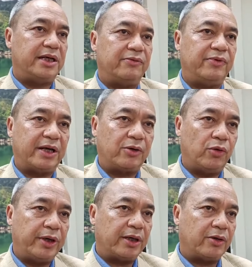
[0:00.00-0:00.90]
We are
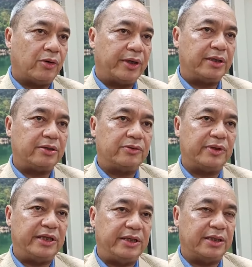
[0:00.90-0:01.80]
going according to
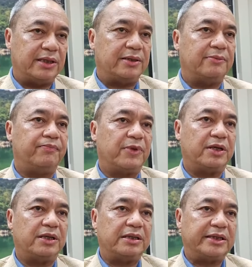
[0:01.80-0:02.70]

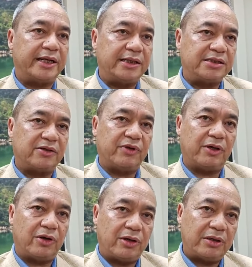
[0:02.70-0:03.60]
the tenets of the
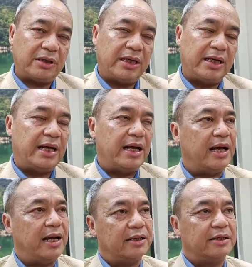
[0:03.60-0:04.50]
law.
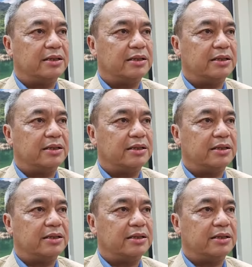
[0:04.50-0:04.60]
And